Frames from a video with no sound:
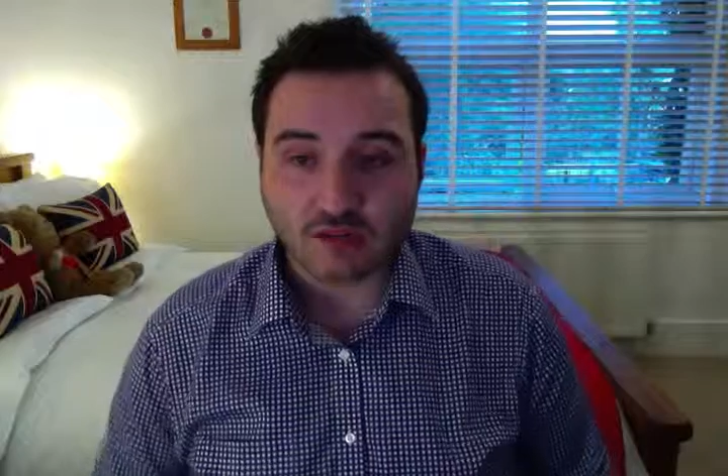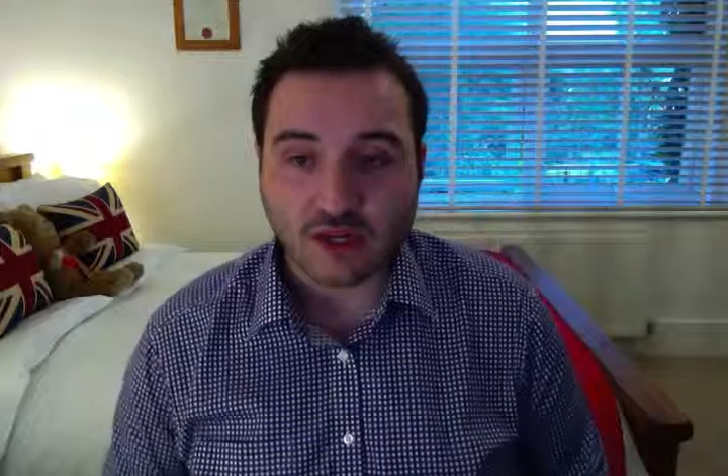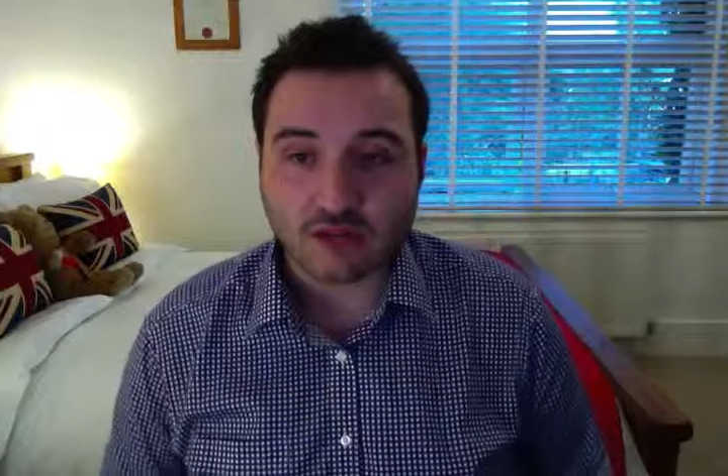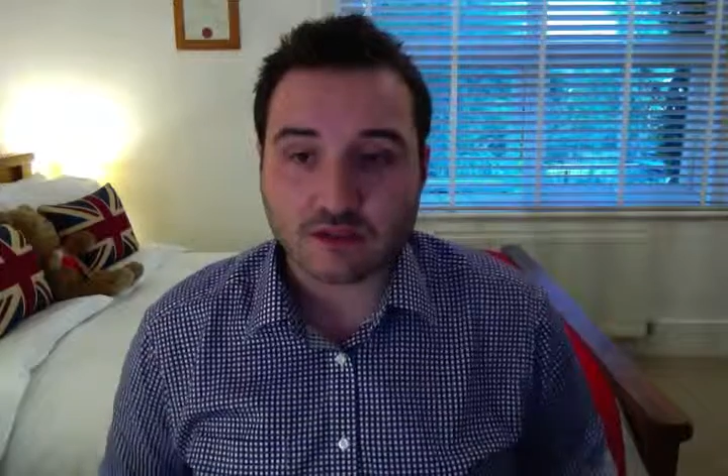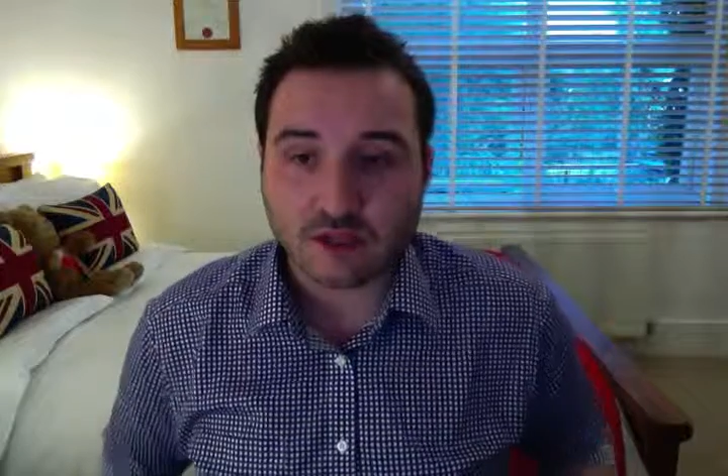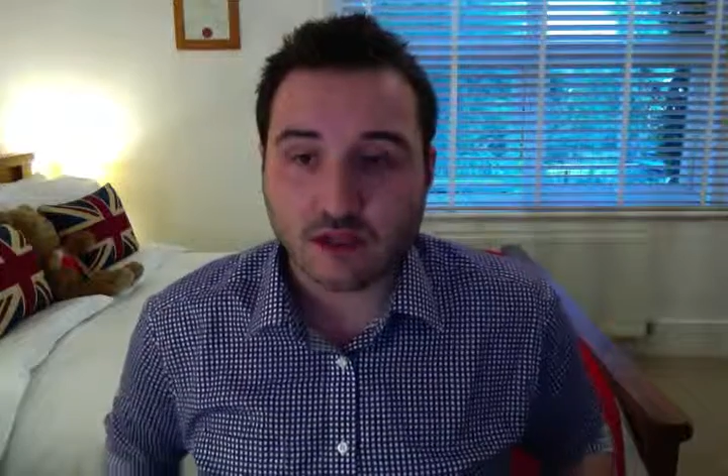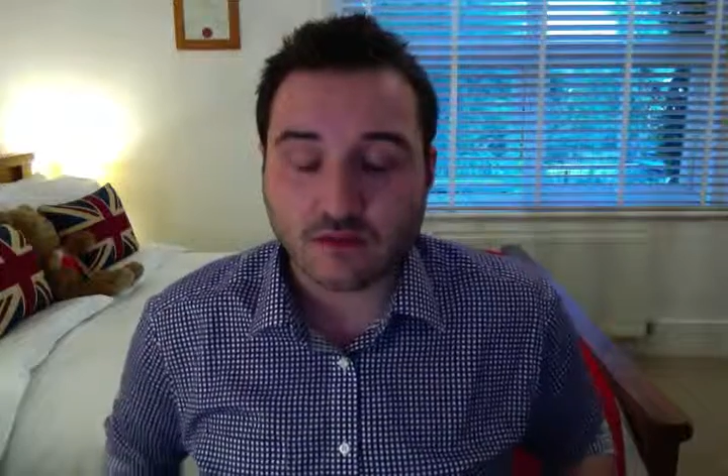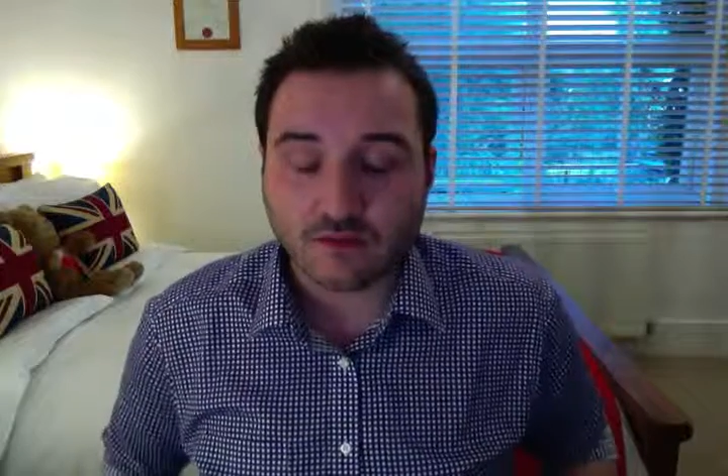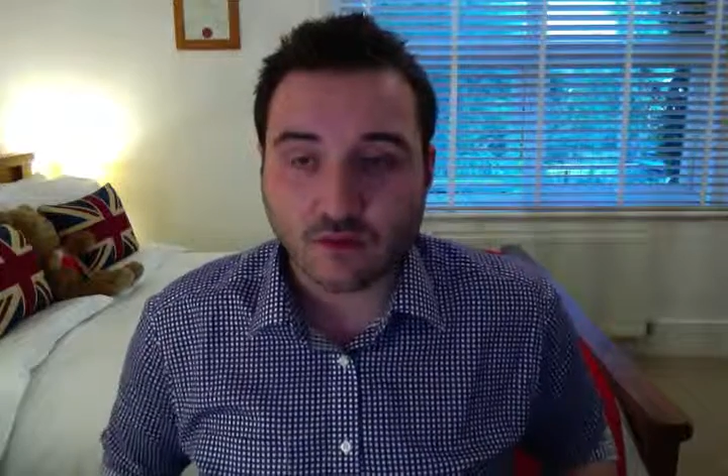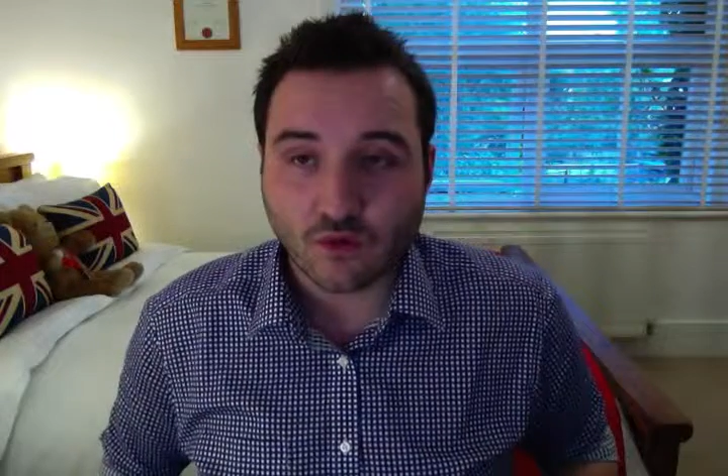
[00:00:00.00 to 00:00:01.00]
Councillor
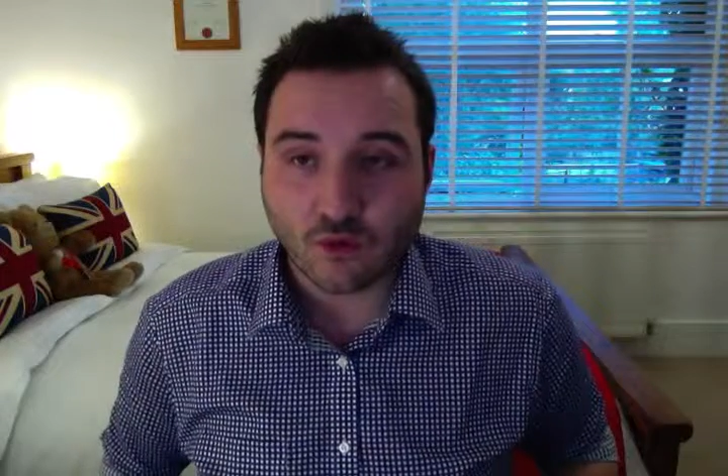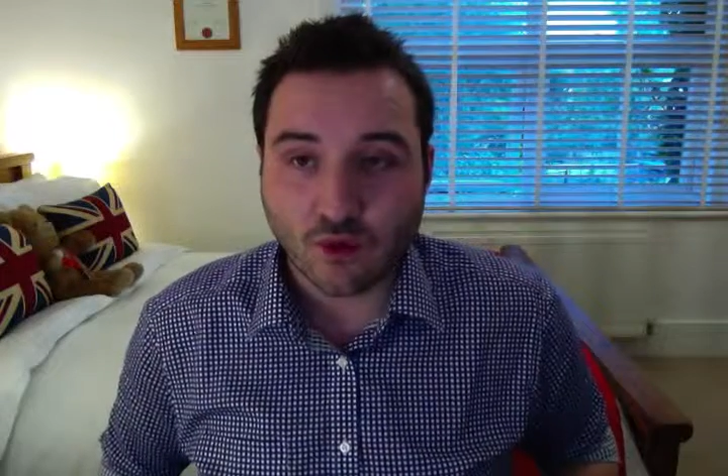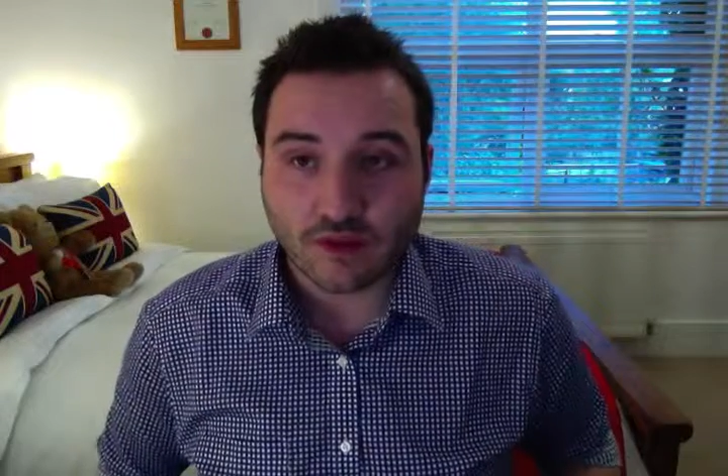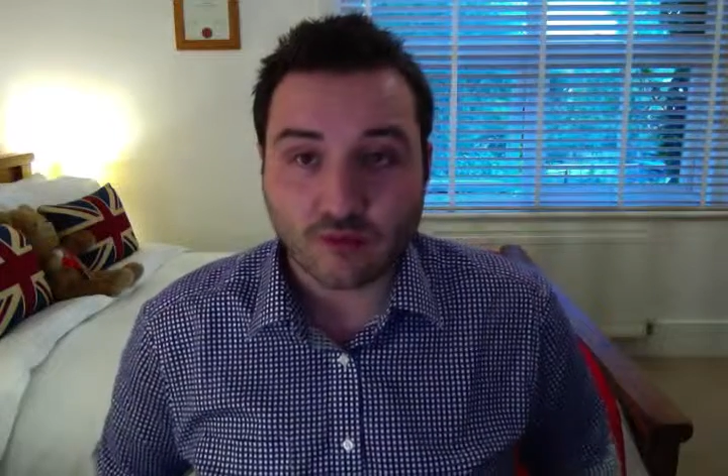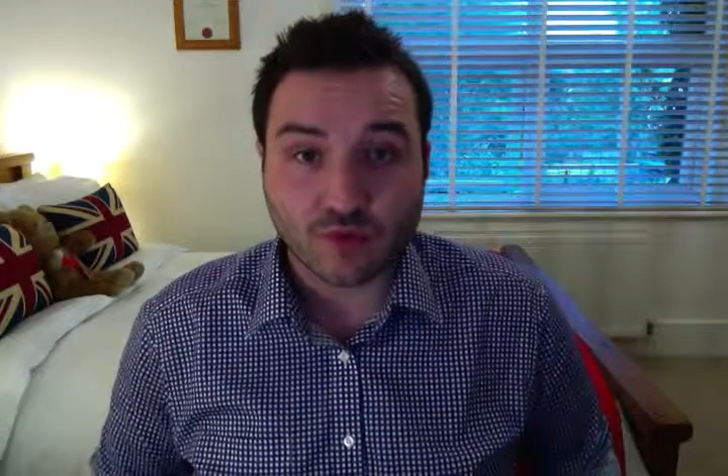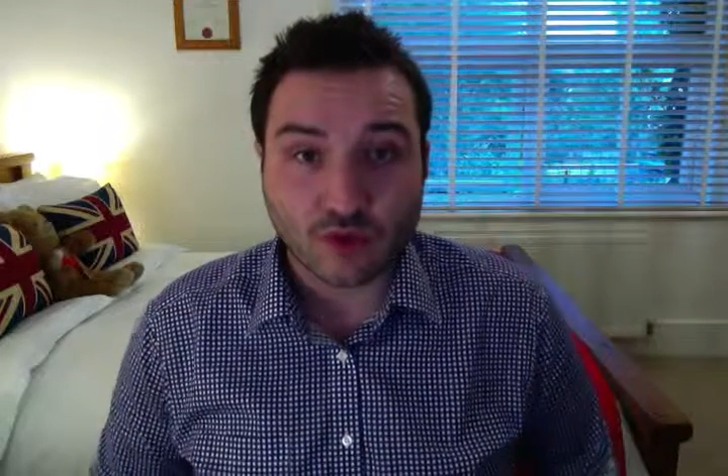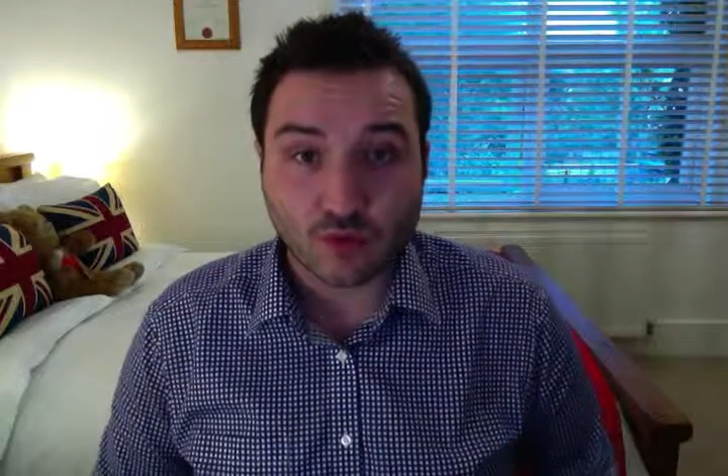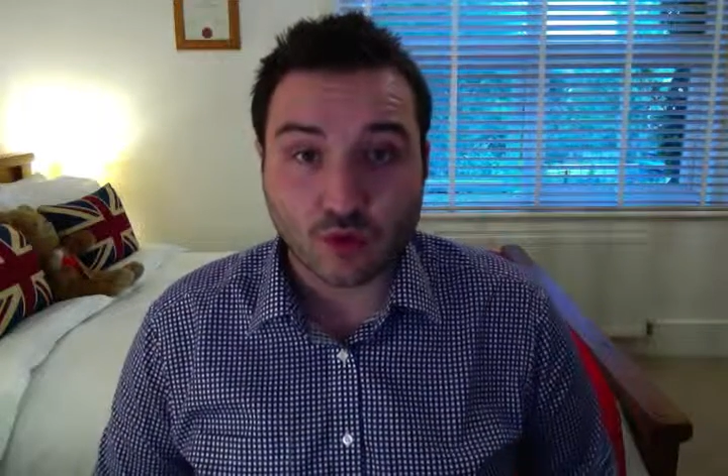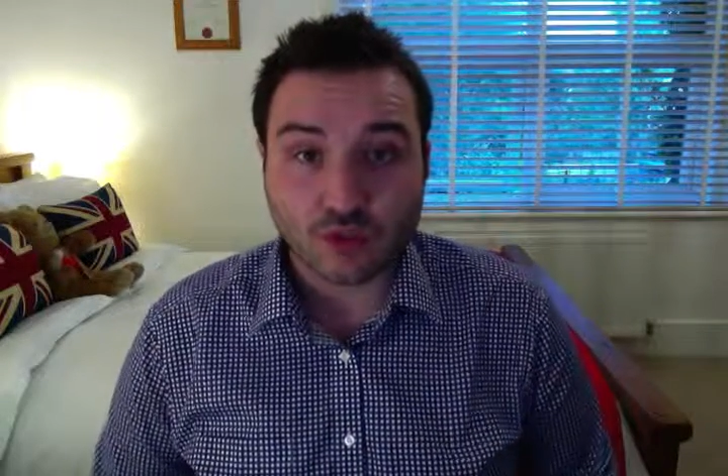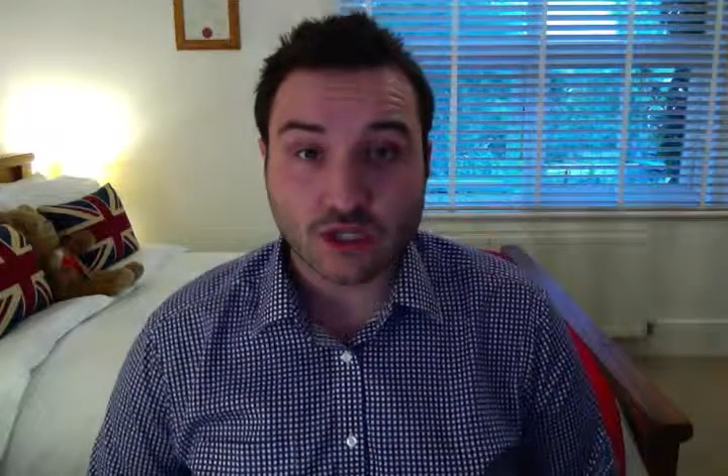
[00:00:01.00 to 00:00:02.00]
for Worthing Marine
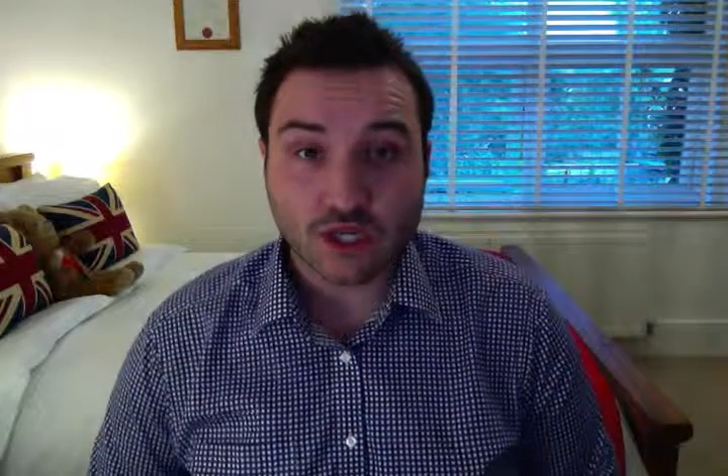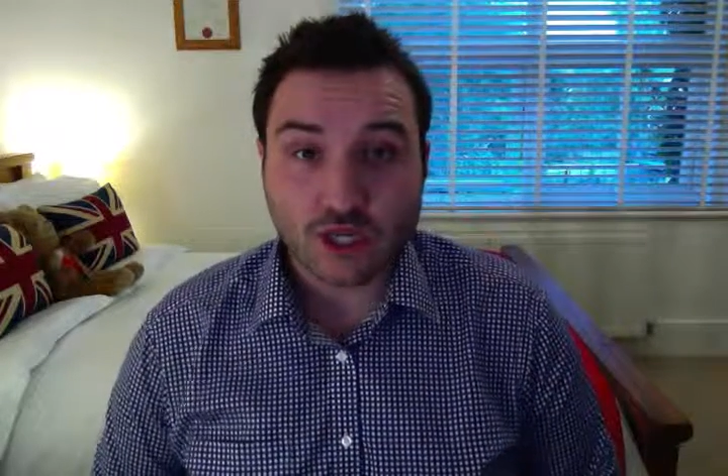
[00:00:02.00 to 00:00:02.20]
Ward,